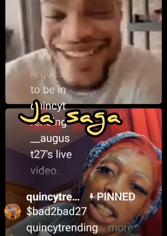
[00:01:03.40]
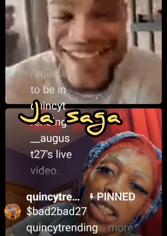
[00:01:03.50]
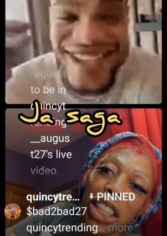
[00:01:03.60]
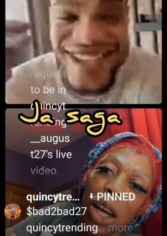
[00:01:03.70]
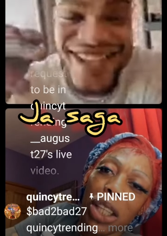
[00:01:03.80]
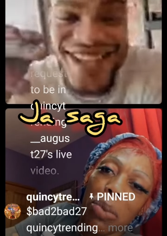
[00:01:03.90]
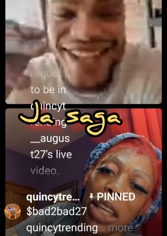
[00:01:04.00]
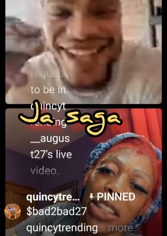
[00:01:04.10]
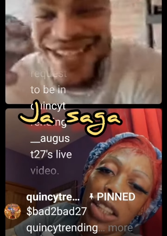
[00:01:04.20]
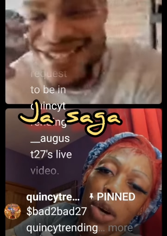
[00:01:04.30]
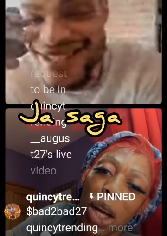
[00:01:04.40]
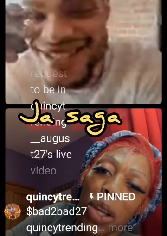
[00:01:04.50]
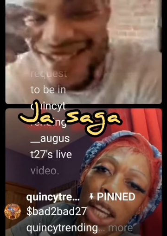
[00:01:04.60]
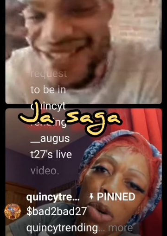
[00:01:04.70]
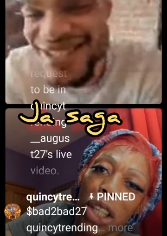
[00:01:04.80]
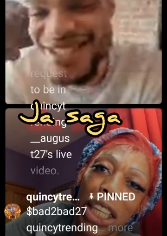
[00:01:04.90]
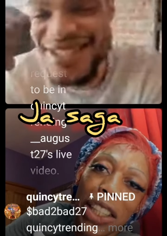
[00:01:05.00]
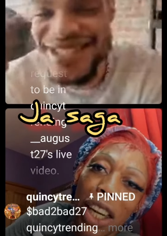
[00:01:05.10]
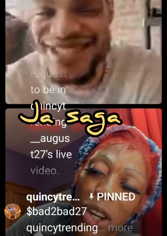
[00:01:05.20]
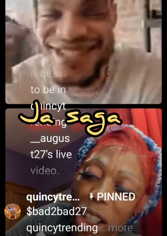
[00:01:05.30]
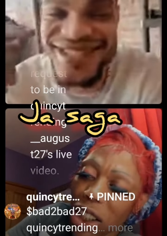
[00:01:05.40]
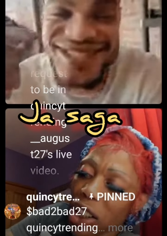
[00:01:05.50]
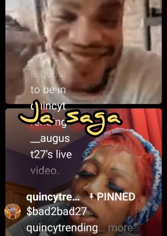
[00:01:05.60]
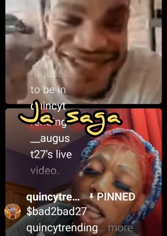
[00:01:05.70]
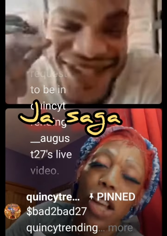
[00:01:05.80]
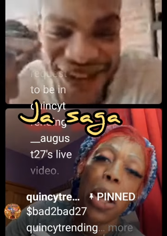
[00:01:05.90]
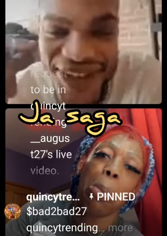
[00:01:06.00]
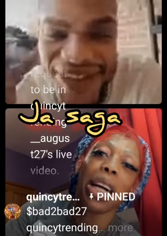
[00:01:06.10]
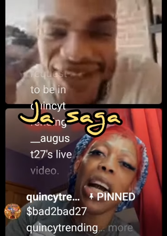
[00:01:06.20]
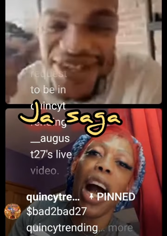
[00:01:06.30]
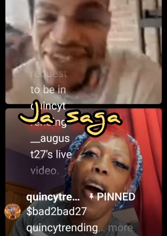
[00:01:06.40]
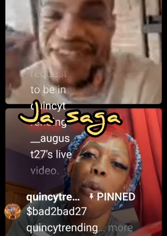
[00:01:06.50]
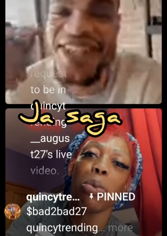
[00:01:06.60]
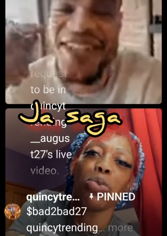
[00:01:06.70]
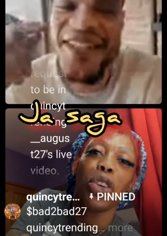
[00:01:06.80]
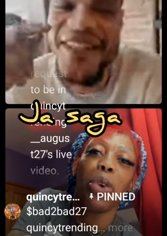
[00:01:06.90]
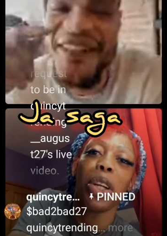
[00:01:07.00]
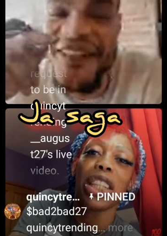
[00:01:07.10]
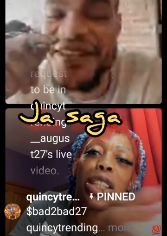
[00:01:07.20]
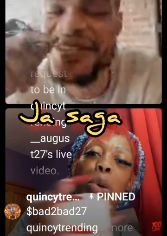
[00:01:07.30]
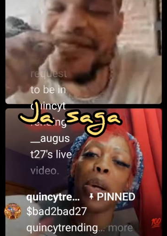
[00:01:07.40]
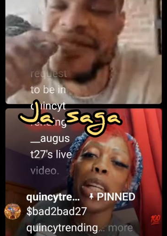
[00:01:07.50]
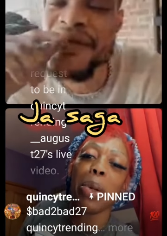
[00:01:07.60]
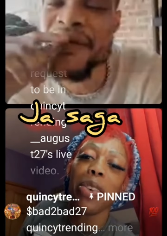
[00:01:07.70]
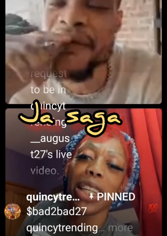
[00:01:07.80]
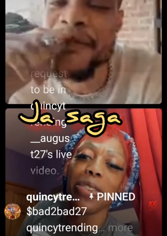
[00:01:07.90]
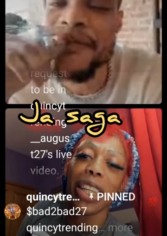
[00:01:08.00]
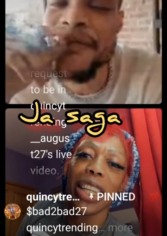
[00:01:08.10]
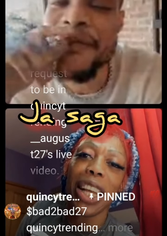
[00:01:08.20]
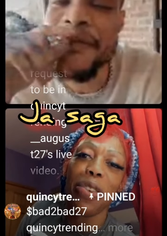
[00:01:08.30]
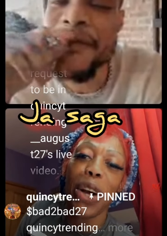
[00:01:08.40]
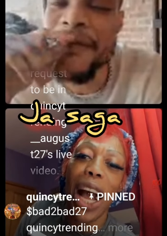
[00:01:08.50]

Speaker 1: don't say when them catch you one away more dangerous. Because when you see the over them over them standing up go